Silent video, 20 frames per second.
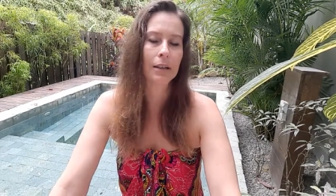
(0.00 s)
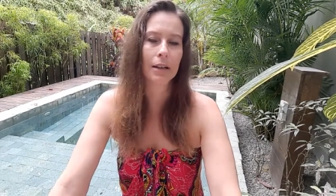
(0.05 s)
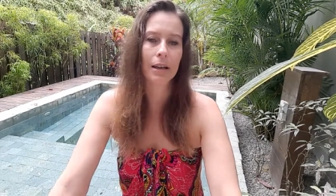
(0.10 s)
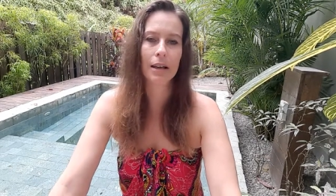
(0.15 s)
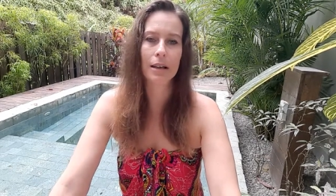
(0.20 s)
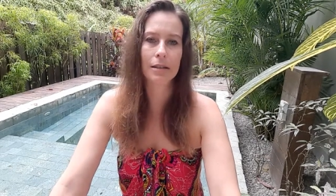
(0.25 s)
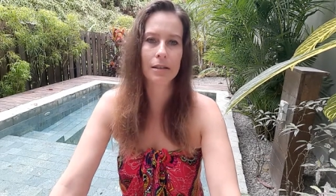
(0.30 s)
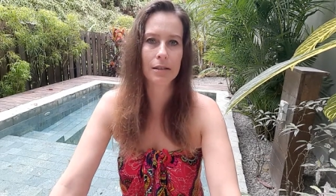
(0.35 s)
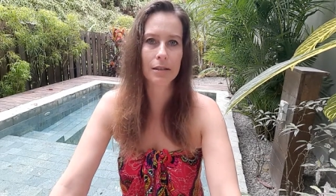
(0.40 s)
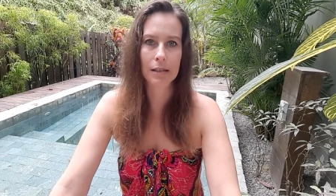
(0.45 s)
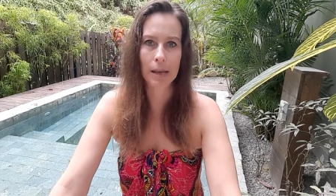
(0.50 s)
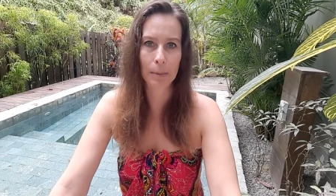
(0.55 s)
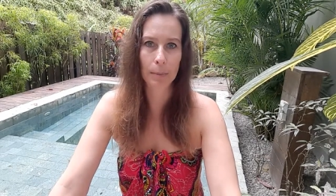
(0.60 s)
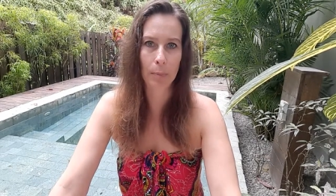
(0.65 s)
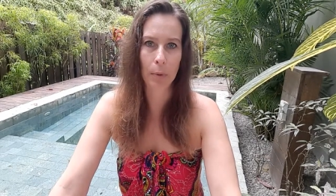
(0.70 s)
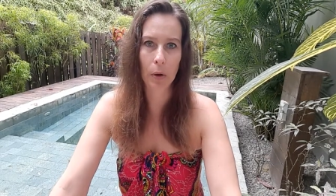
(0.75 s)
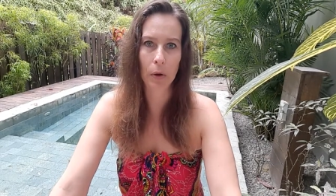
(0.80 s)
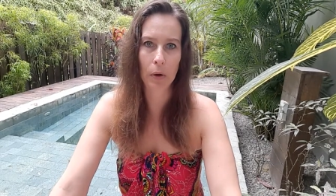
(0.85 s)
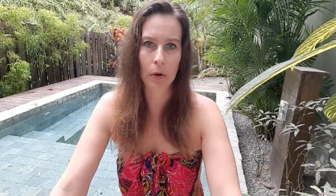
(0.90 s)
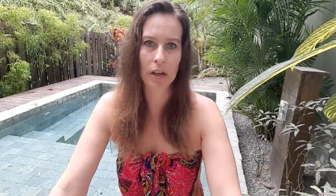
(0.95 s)
it's
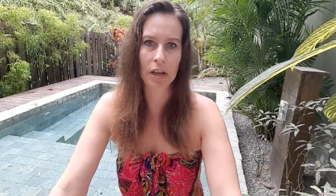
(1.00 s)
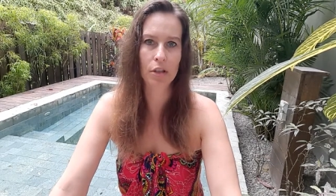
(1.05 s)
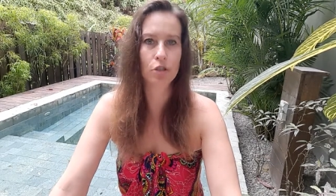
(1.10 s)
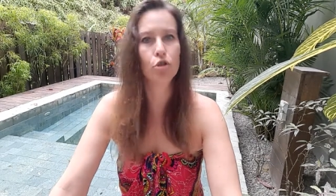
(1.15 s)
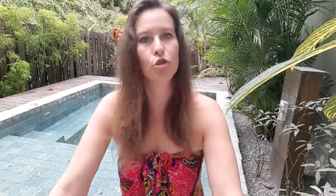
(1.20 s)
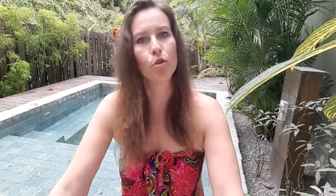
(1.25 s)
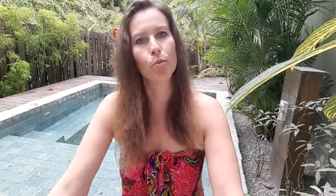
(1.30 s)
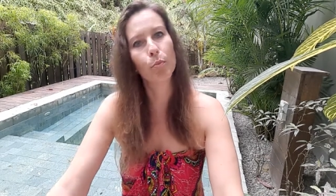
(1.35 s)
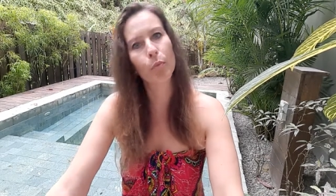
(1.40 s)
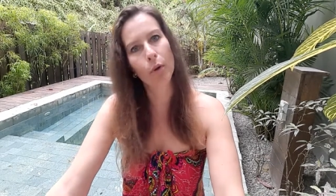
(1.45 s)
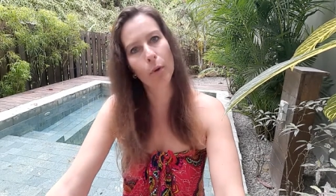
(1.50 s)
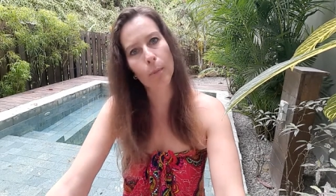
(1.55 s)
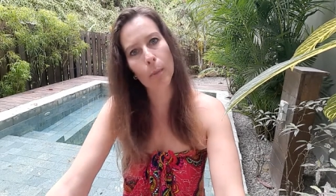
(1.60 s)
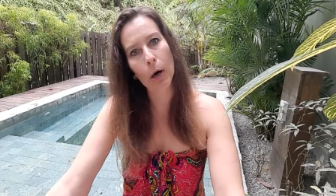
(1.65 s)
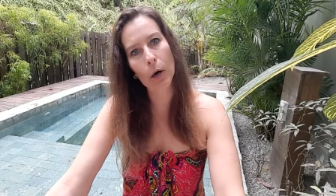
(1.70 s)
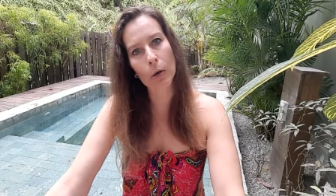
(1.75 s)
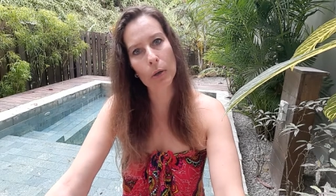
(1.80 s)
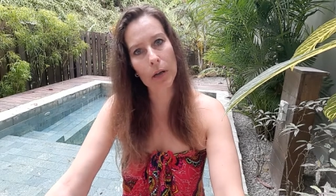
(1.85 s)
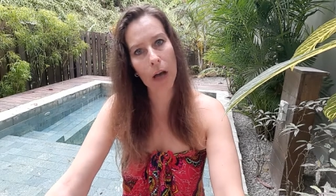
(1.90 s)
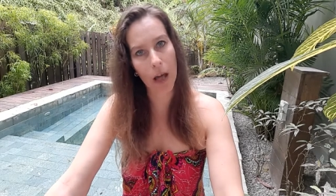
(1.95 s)
simple. It's you
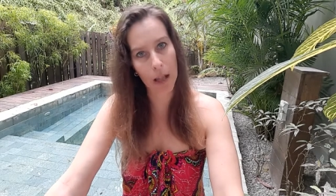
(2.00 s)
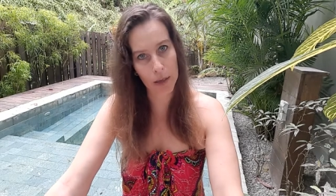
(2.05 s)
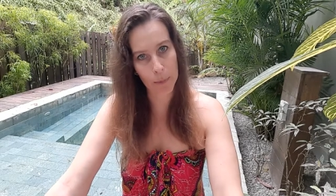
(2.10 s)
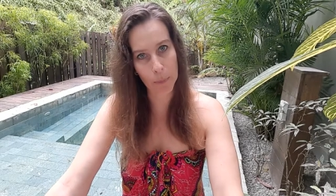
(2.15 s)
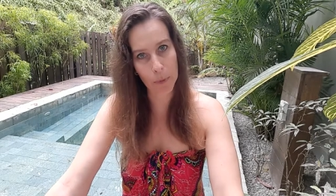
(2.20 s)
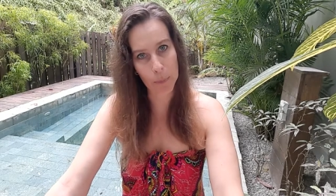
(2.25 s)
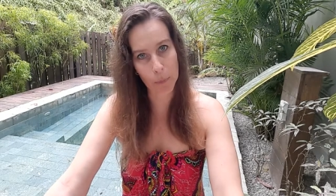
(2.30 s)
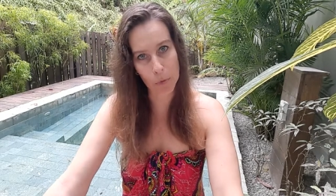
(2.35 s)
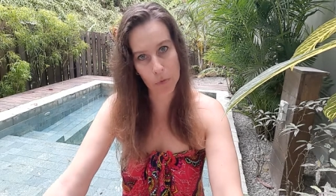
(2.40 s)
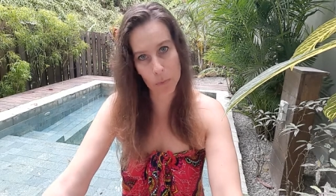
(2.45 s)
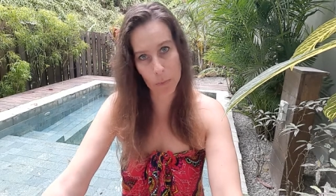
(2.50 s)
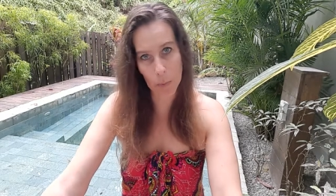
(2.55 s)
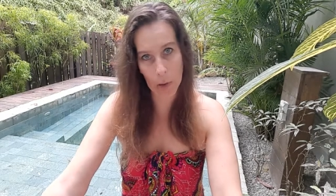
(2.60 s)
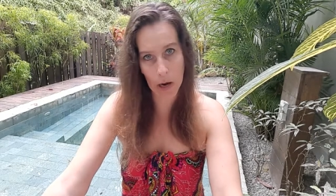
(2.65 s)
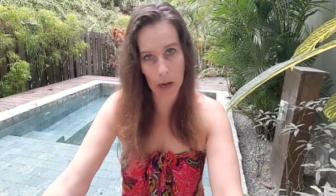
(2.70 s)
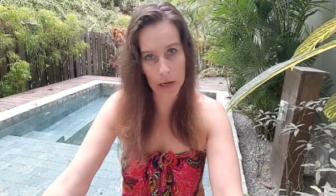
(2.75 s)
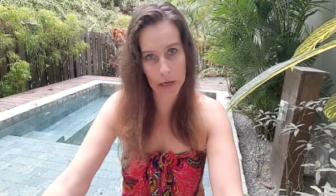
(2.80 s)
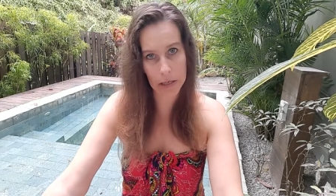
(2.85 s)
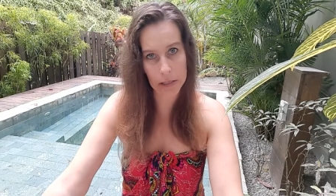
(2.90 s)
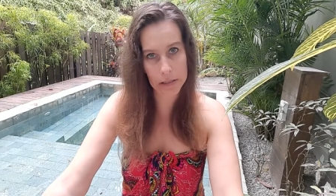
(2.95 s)
promote other people's
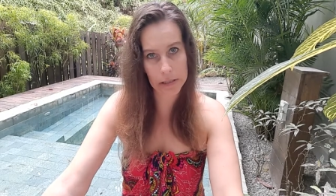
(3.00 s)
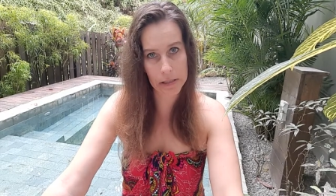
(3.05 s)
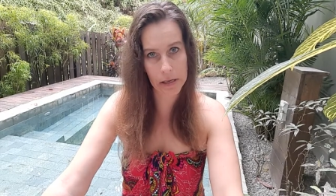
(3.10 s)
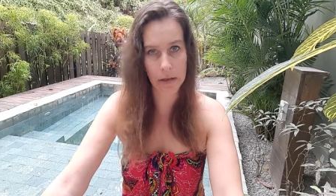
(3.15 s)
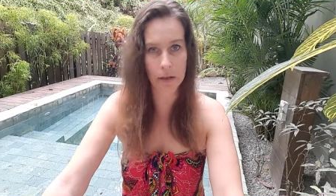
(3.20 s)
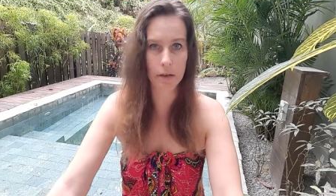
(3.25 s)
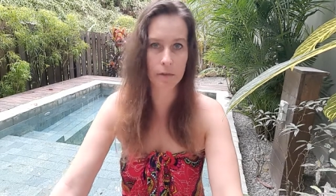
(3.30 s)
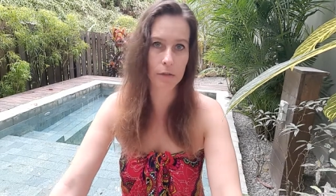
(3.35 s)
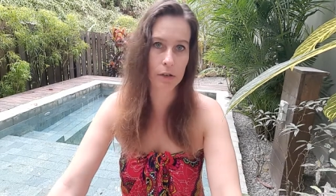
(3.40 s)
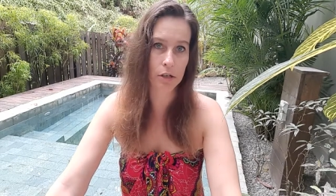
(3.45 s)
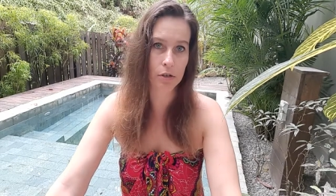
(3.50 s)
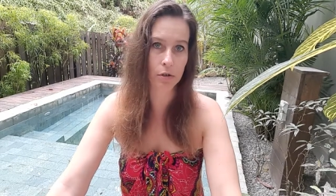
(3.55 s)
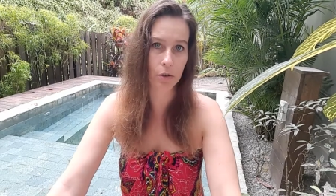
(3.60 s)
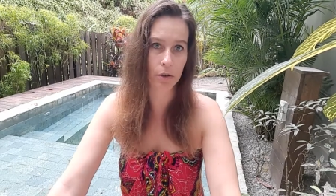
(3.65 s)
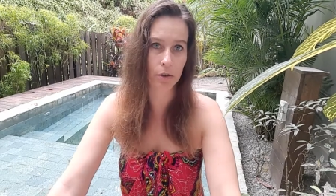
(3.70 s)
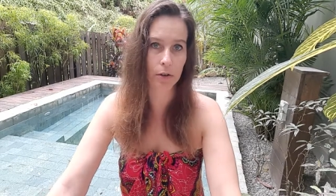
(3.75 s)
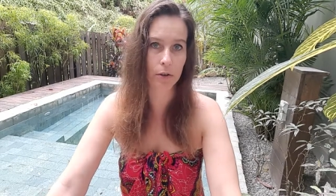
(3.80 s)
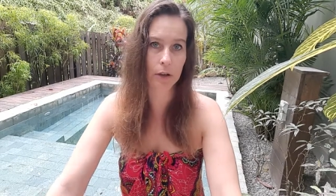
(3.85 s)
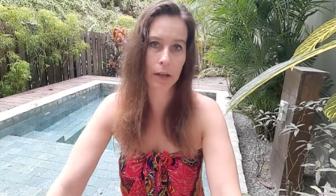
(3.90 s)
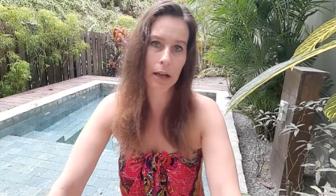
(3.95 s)
products and in
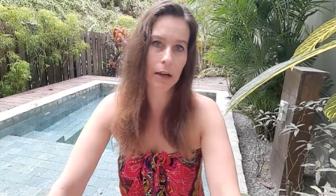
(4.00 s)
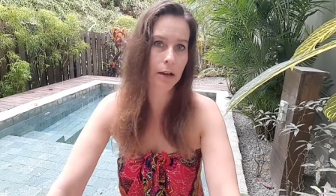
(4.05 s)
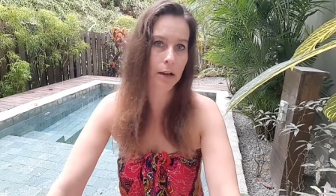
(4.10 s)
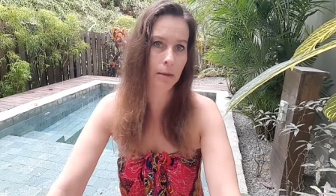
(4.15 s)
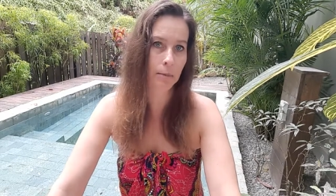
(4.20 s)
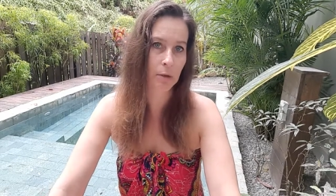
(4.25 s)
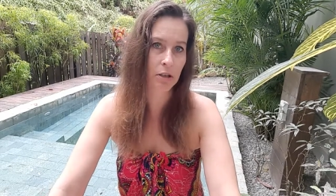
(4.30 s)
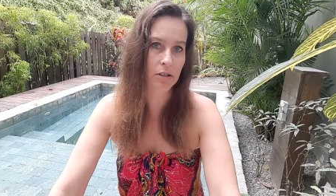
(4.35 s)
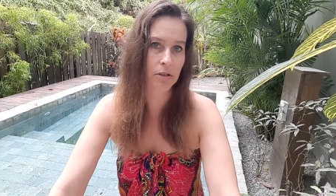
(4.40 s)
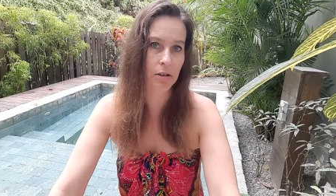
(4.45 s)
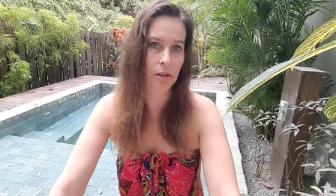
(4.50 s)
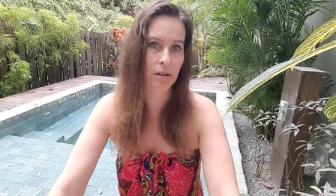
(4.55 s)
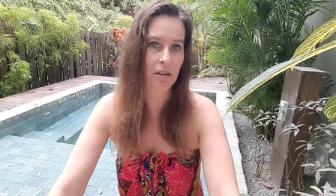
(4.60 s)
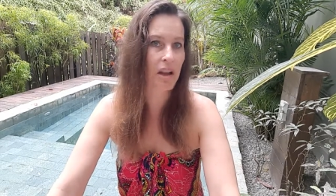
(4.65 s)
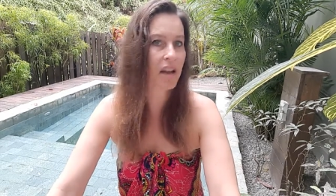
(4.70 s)
return you get a commission.